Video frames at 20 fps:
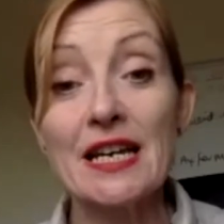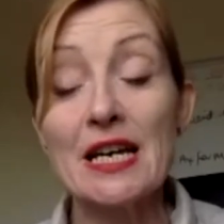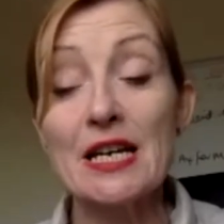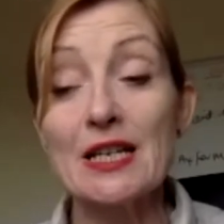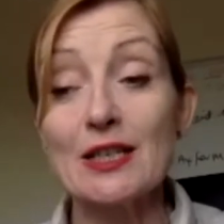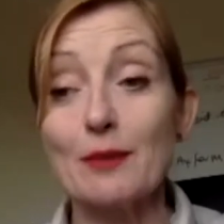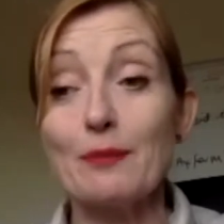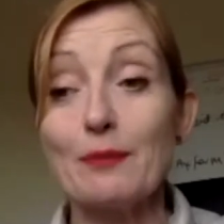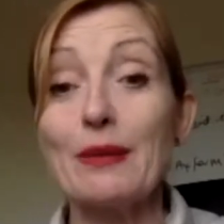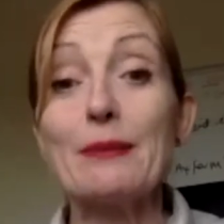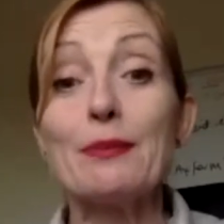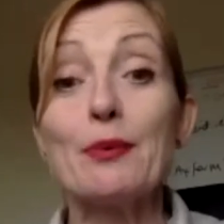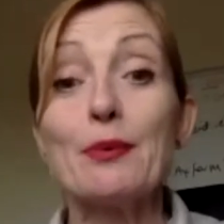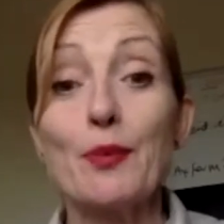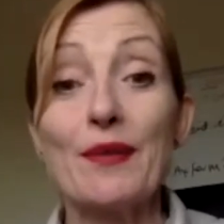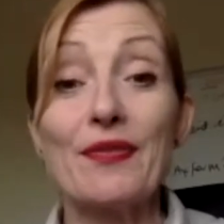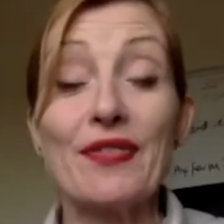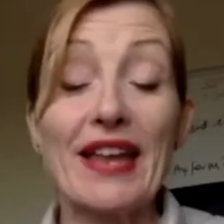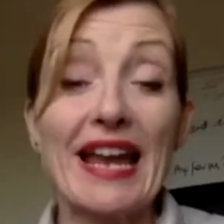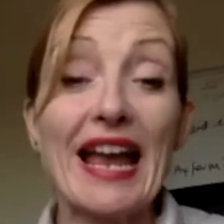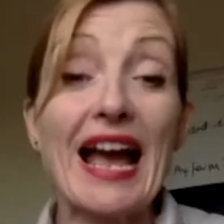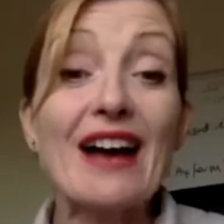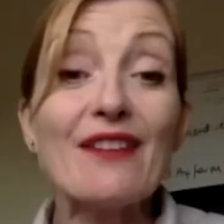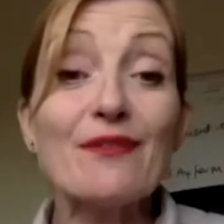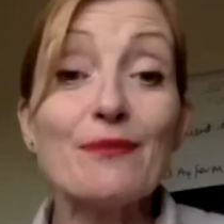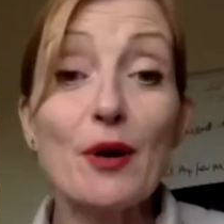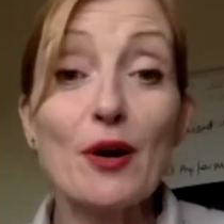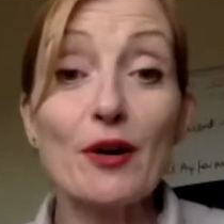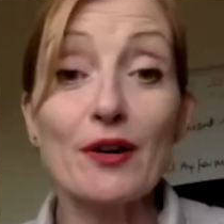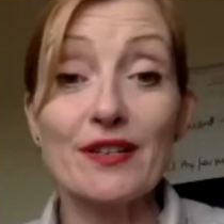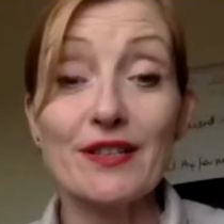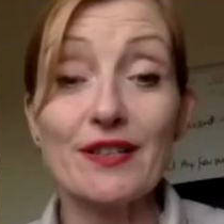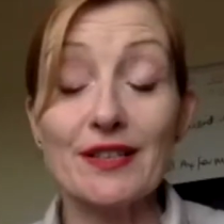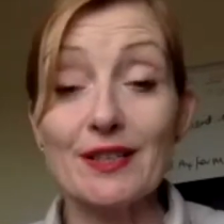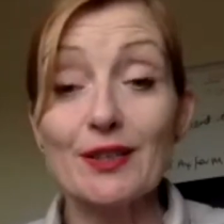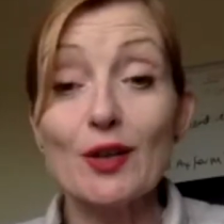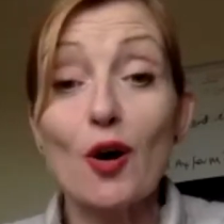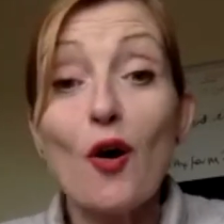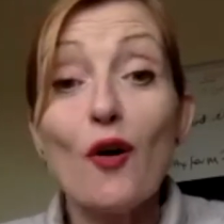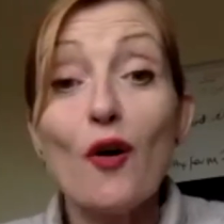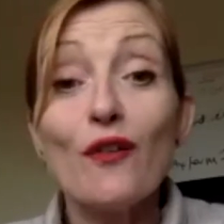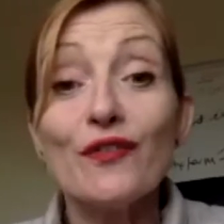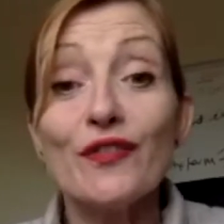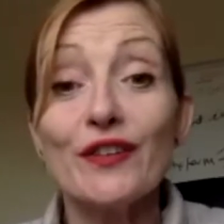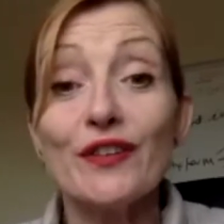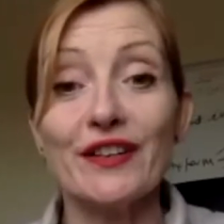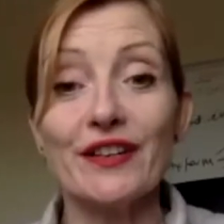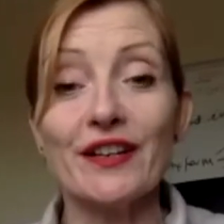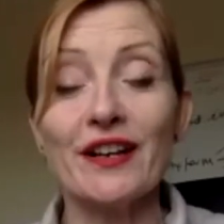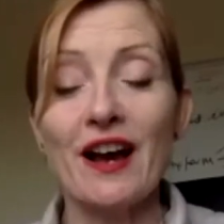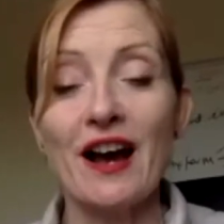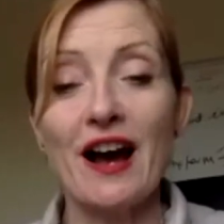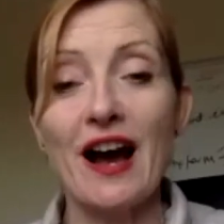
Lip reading: So people when they have Parkinson's often